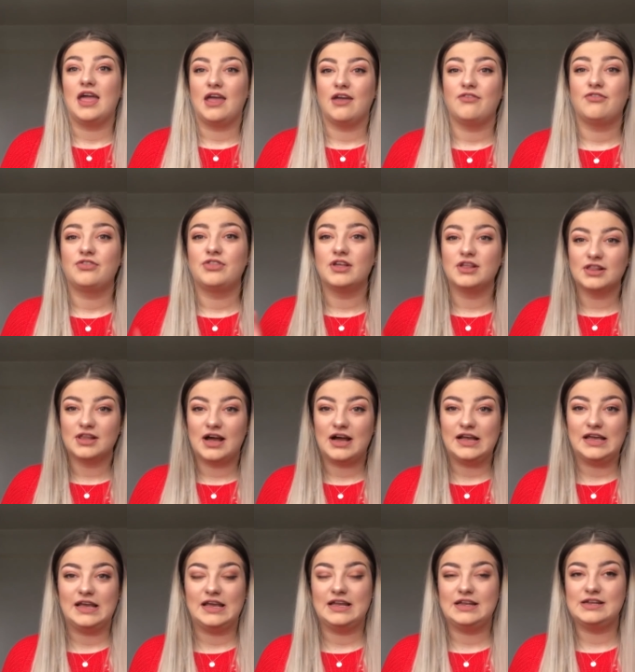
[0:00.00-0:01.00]
If the
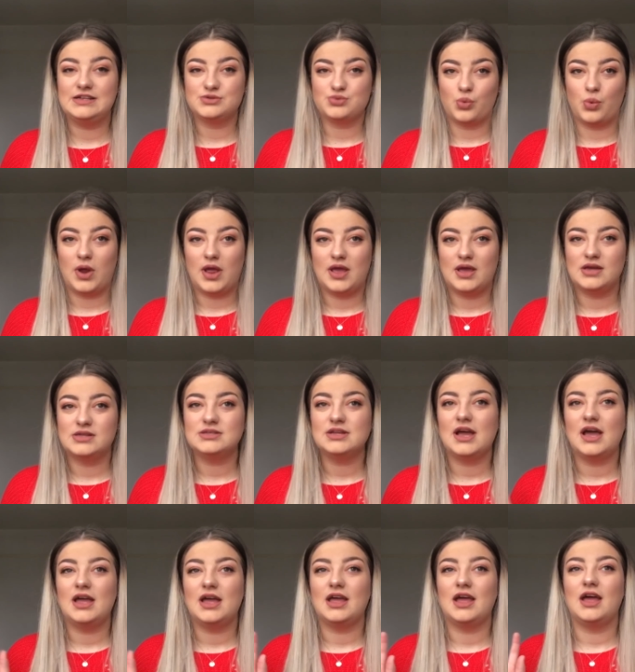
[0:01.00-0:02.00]
lighting is weird,
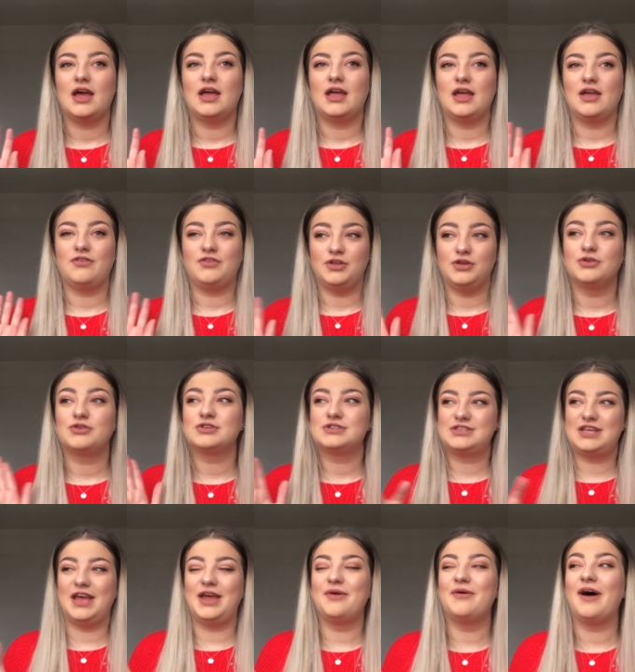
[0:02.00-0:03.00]
if you could
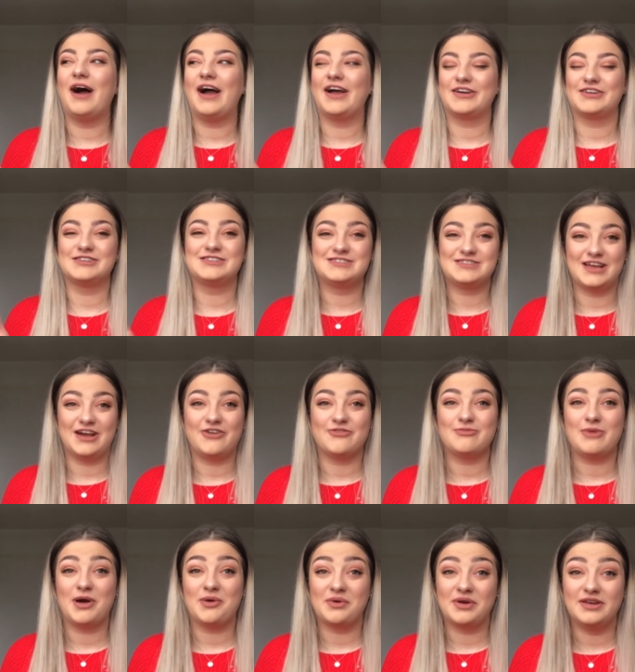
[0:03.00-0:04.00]
see what I could see out of
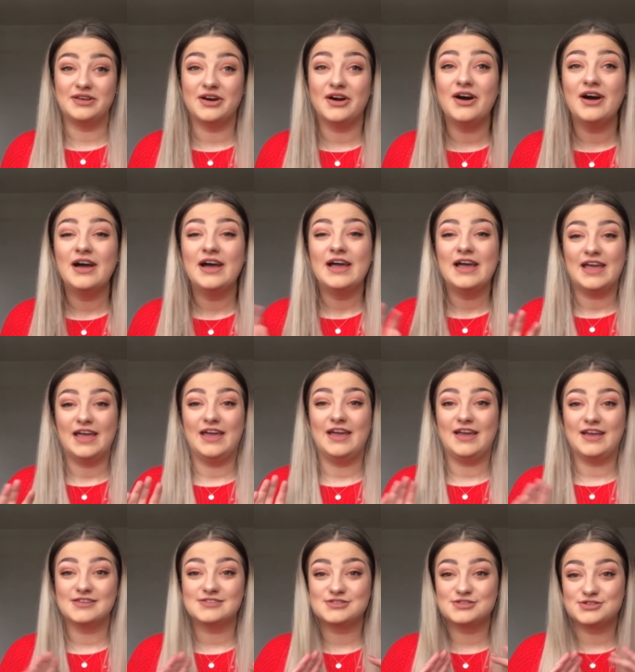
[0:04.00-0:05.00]
my window, it
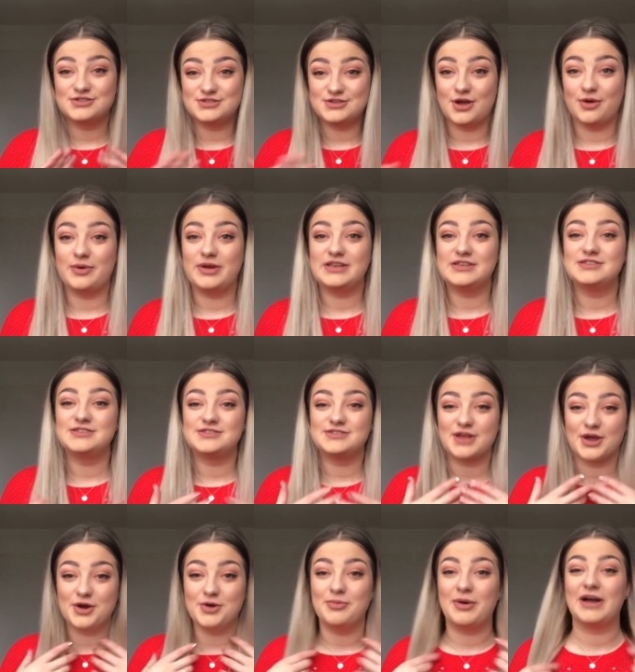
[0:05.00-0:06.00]
is snowing
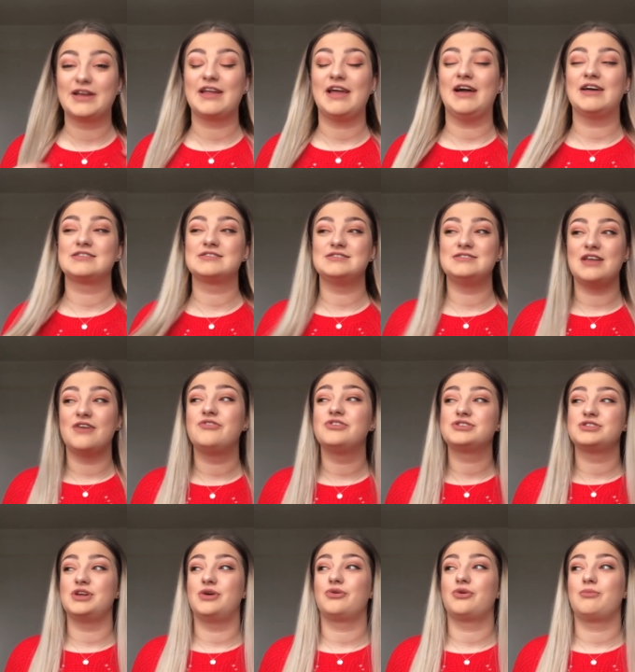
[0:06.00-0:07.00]
so bad. It has never
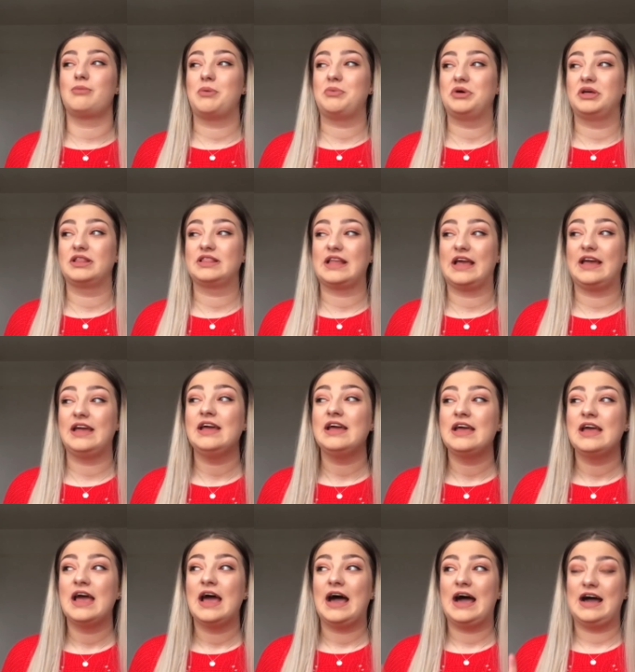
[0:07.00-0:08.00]
snowed on my birthday,
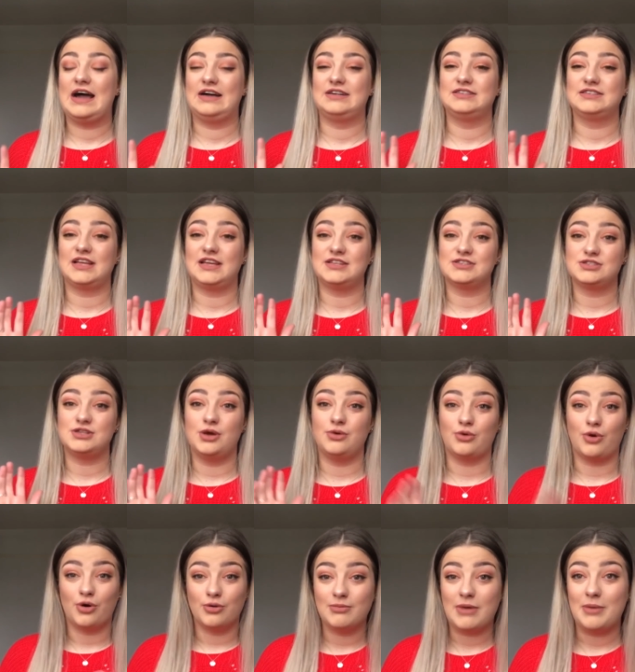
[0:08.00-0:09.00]
and it
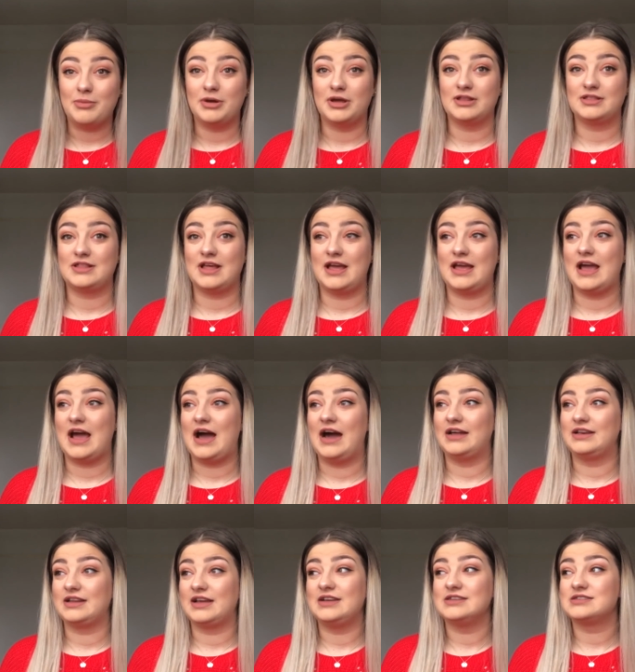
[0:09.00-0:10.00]
snowed on my birthday,
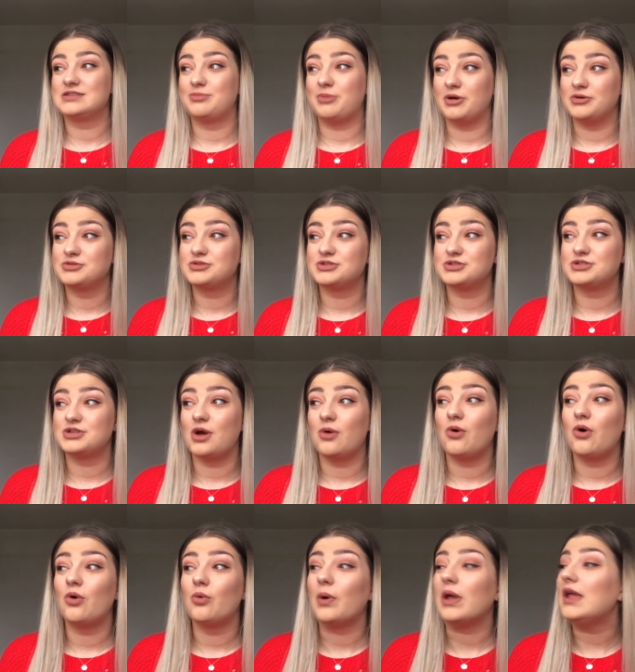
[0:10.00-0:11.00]
and it's supposed to
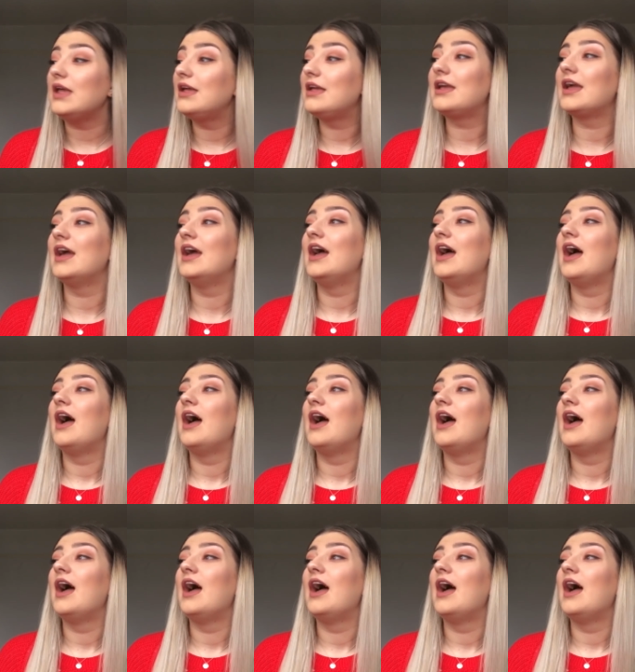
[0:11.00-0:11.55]
snow all week.